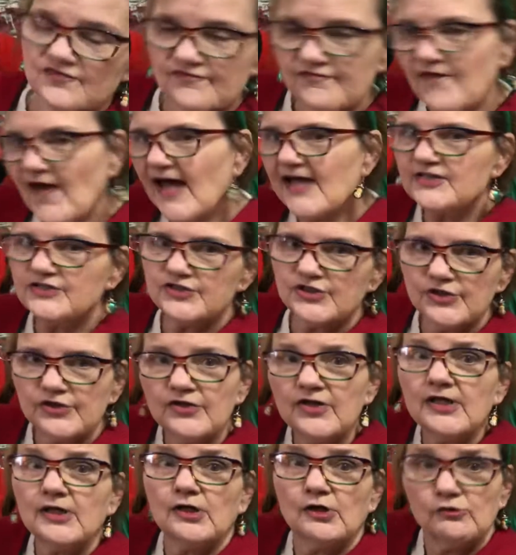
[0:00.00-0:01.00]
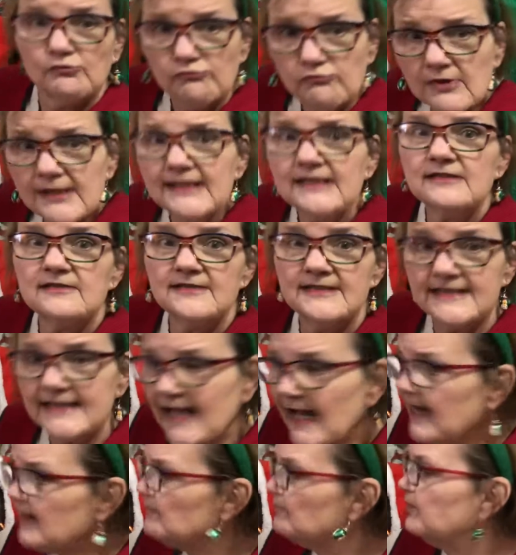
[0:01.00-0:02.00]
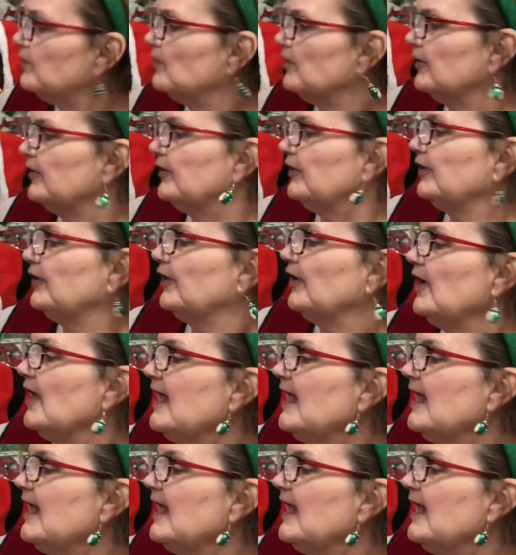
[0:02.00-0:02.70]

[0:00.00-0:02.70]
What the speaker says: faster than a real skateboarder,